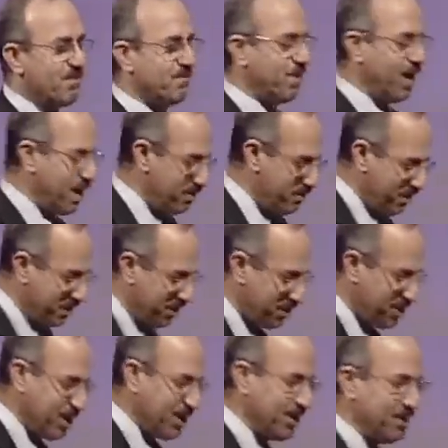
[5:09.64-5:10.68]
fun with
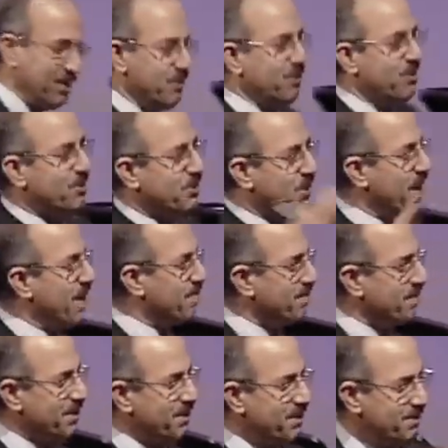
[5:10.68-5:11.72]
each other,
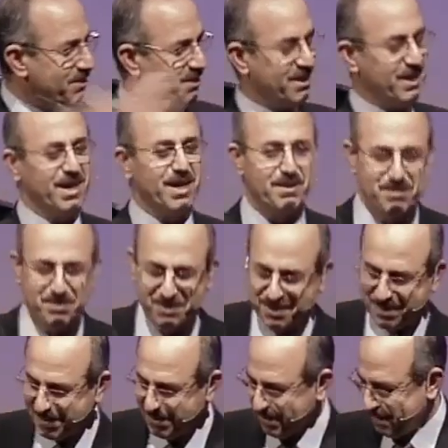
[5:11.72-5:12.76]
jumped,
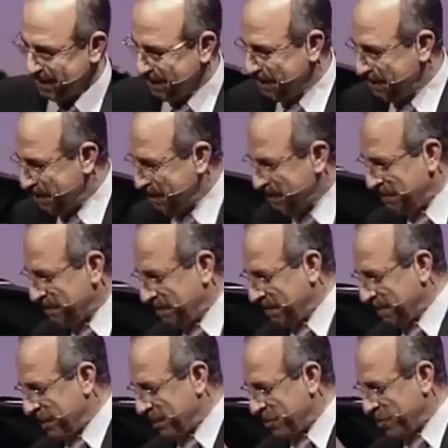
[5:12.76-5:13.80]
clapped,
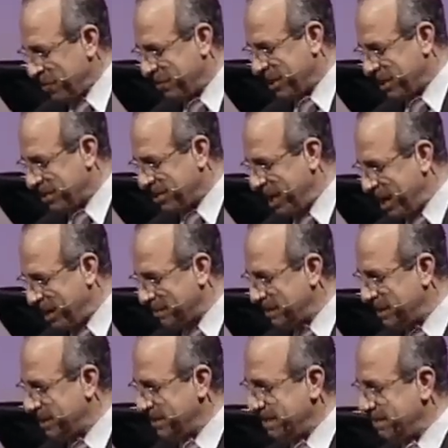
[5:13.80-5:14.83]
showed
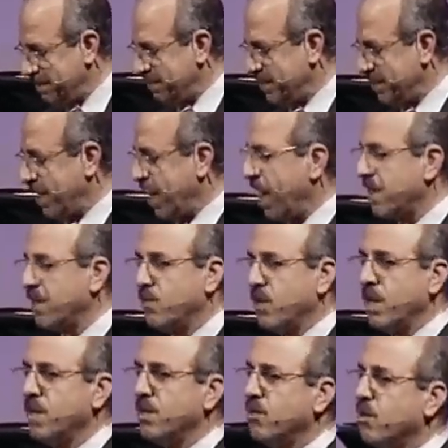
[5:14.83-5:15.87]
excitement. The other
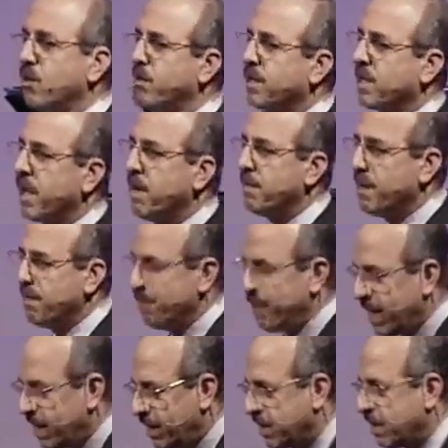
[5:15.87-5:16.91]
one, "You'll become a
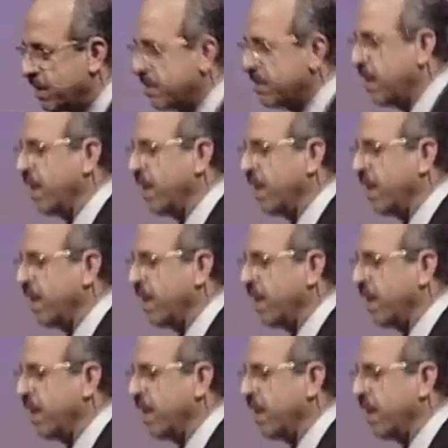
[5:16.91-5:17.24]
mayor." The